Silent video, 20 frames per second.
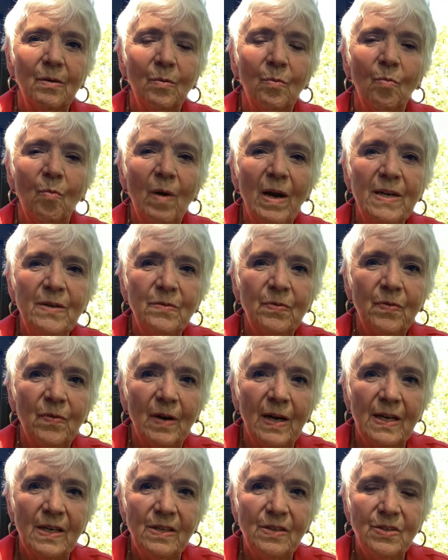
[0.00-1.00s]
white
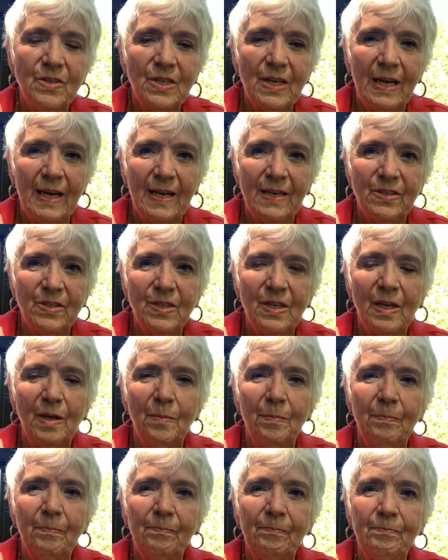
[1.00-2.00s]
friends ask
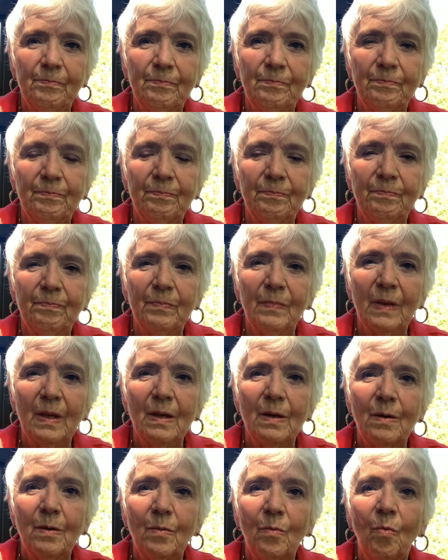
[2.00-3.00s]
him,
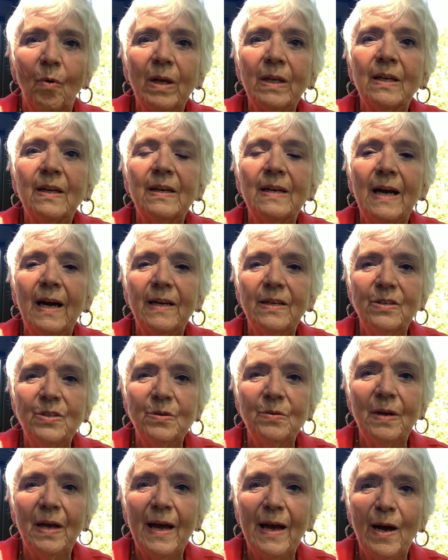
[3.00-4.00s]
"What can I
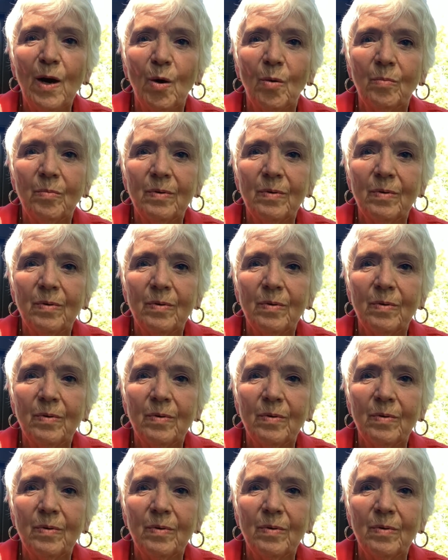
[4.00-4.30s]
do to help?"